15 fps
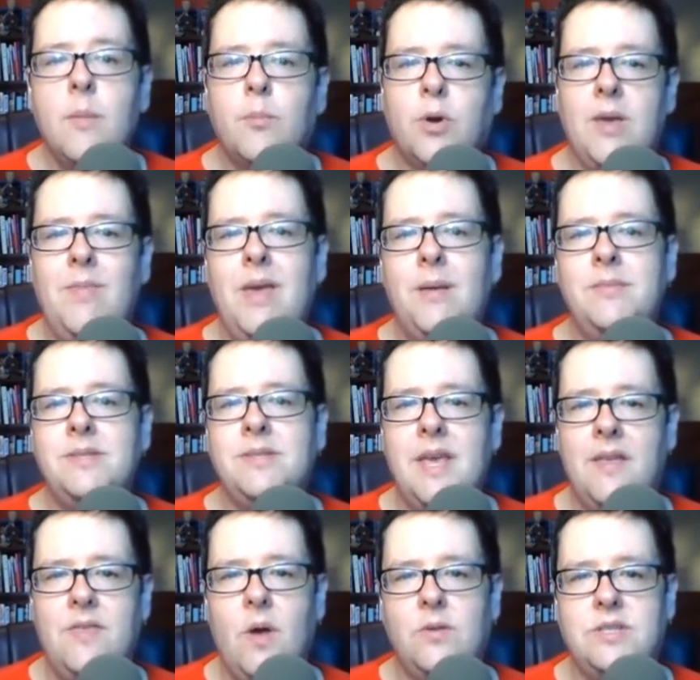Premiums
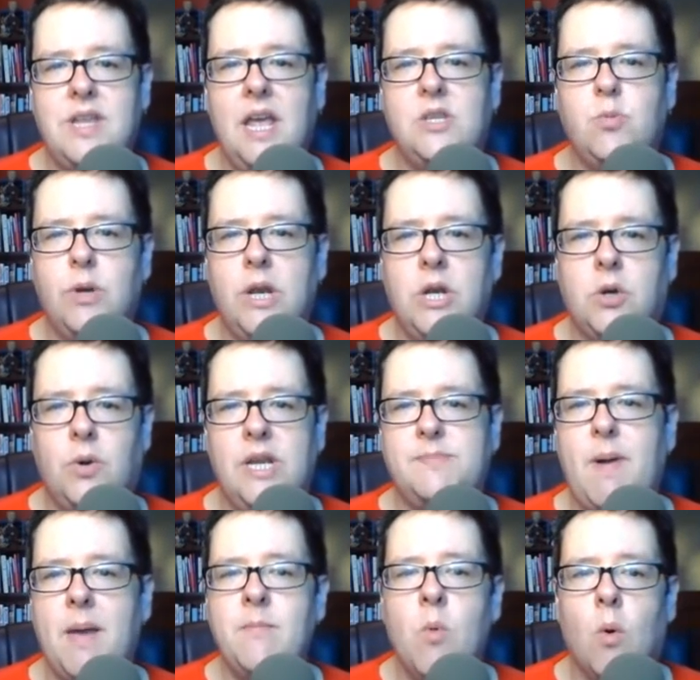in those states would increase
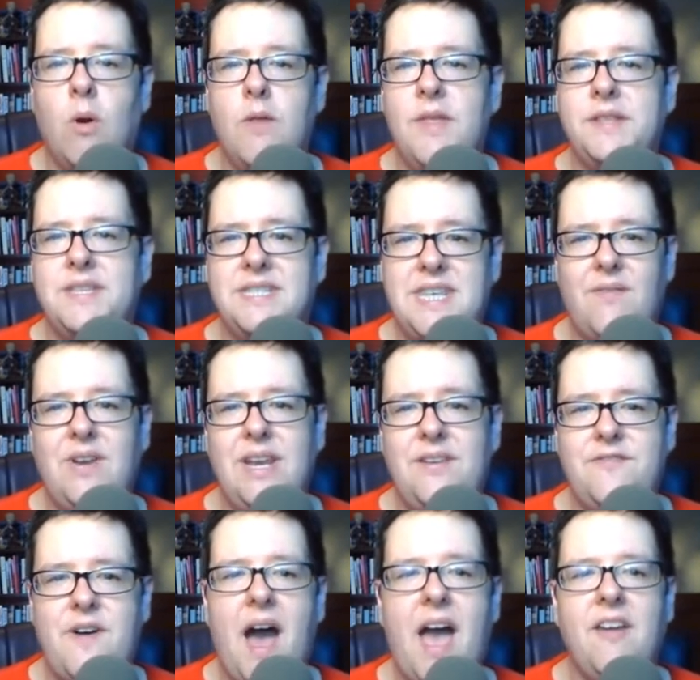by more than
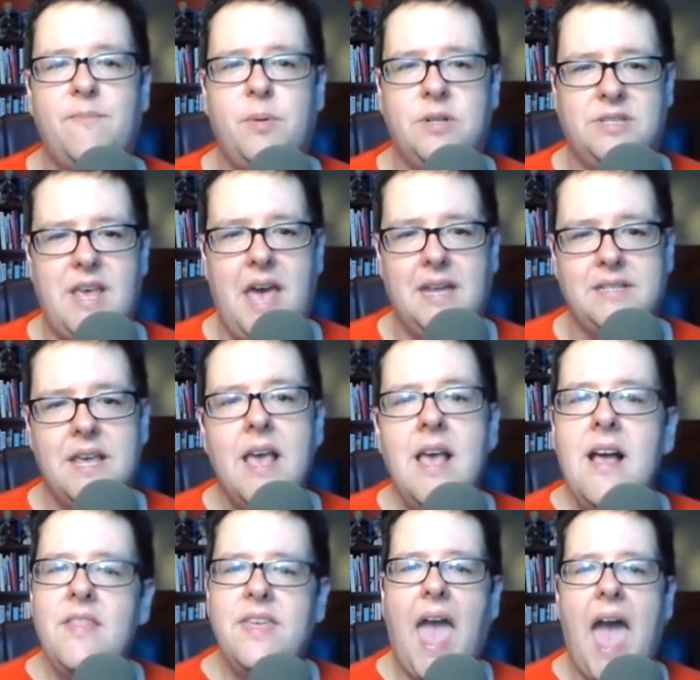75%.
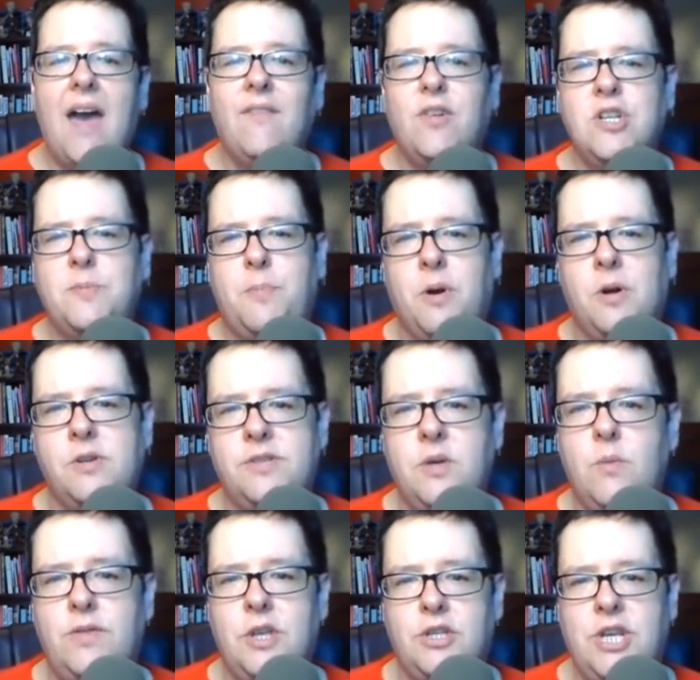The average person
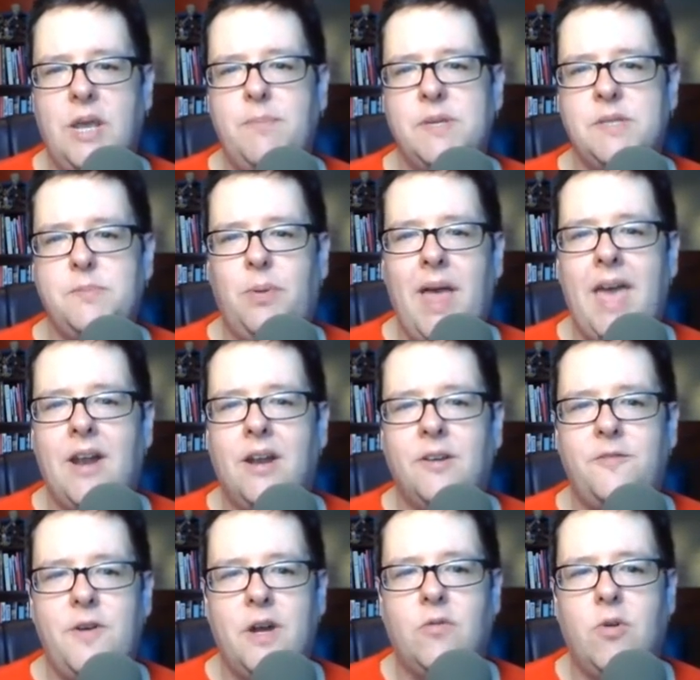with the cheapest plan on a
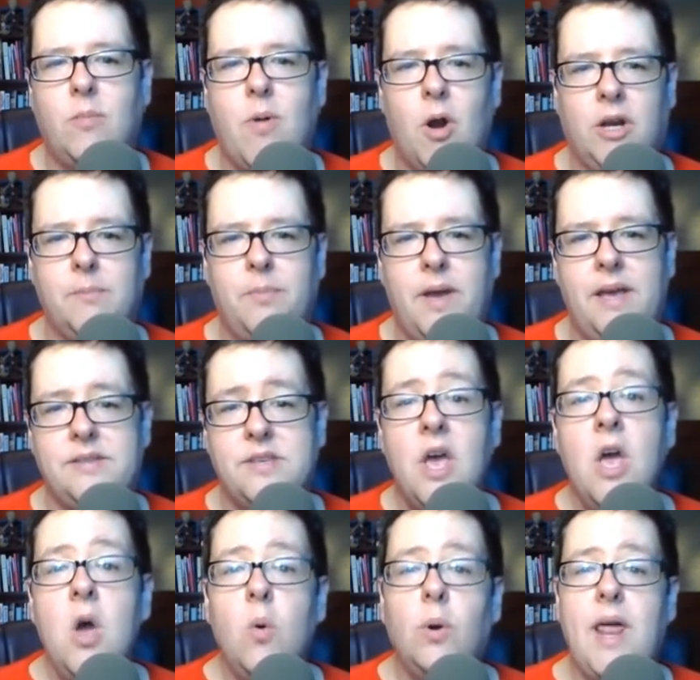federal marketplace
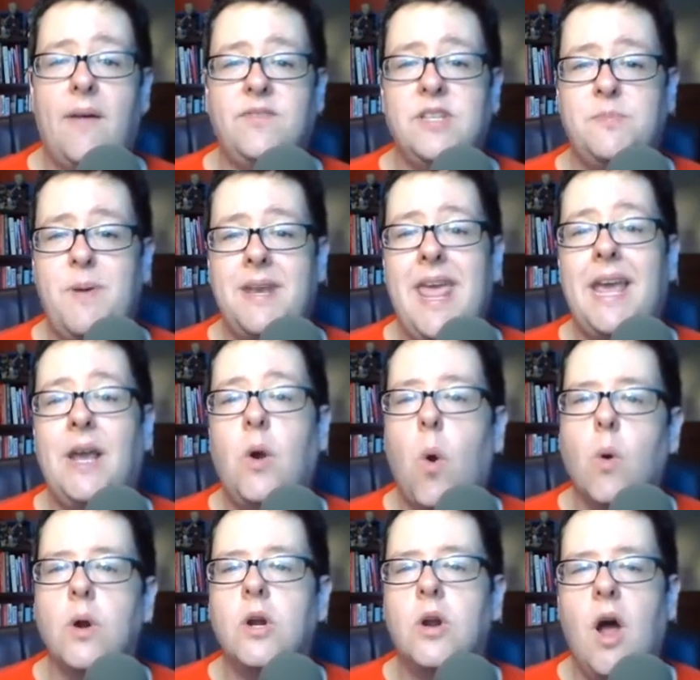would have to spend a
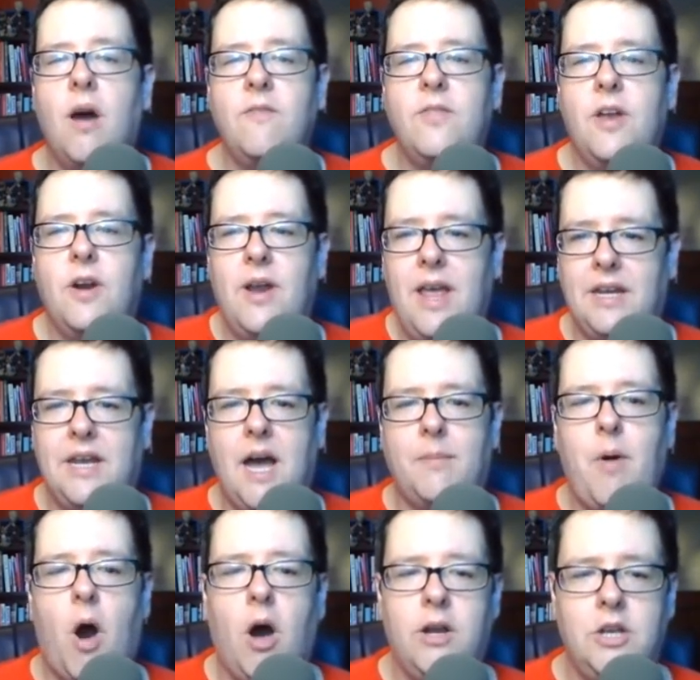quarter of their income
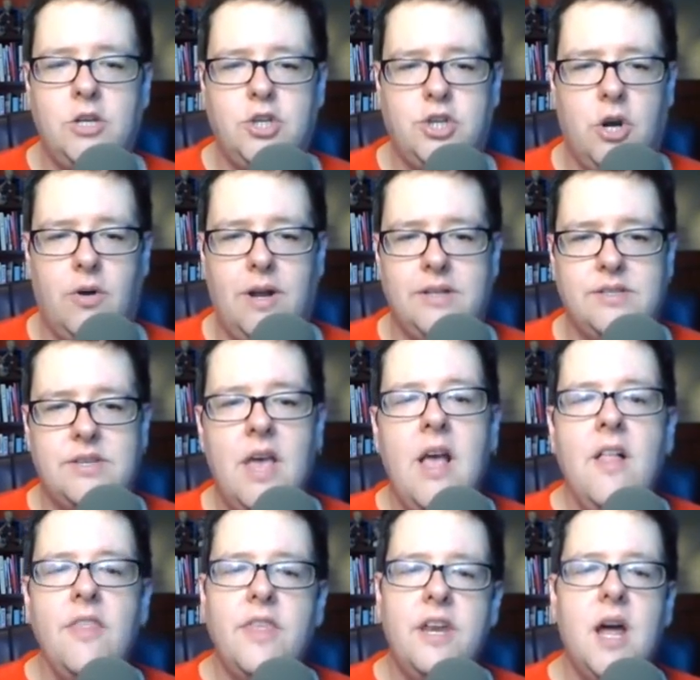on insurance.
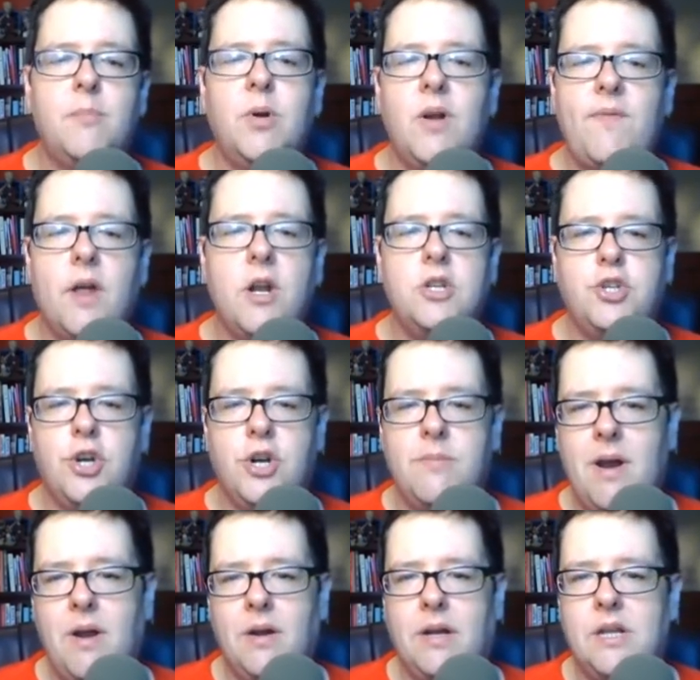The number of uninsured
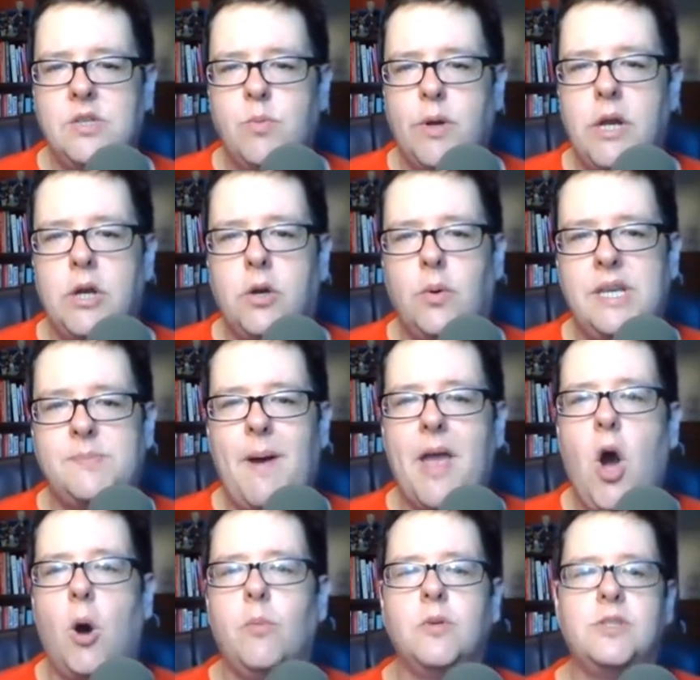Americans would increase by
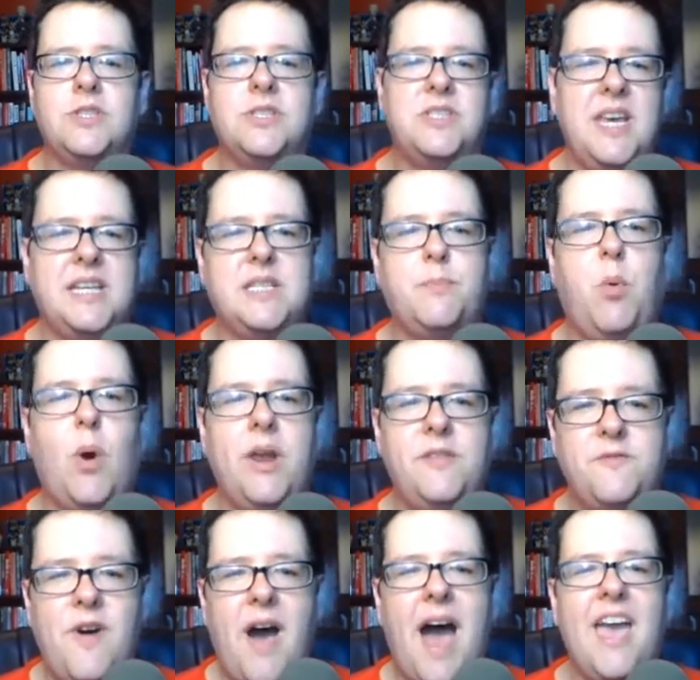almost
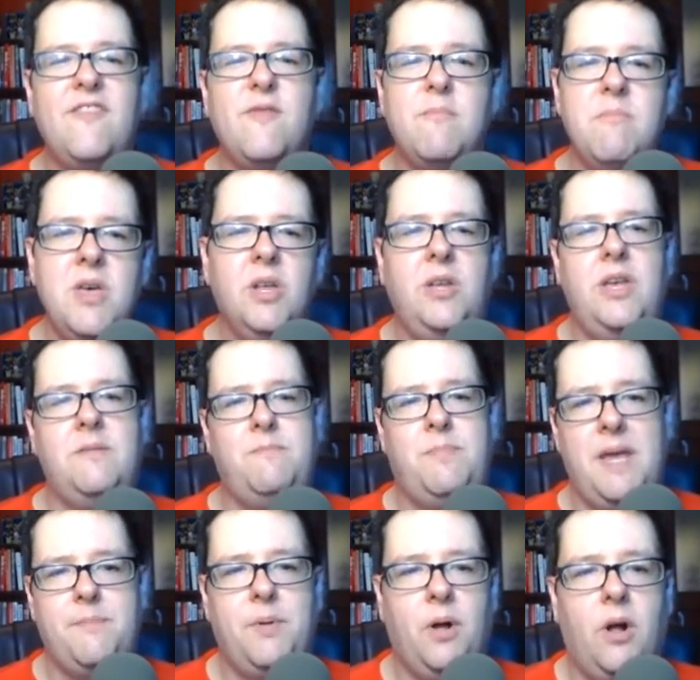6.5 million
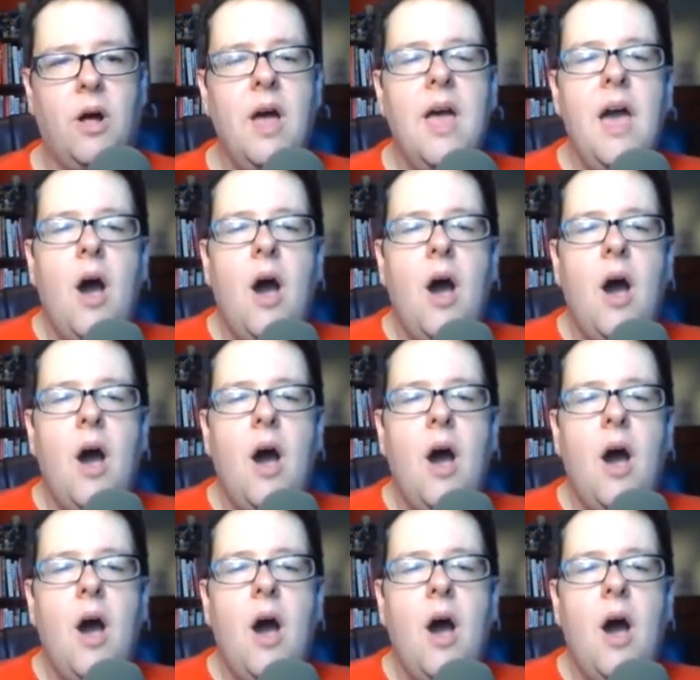people.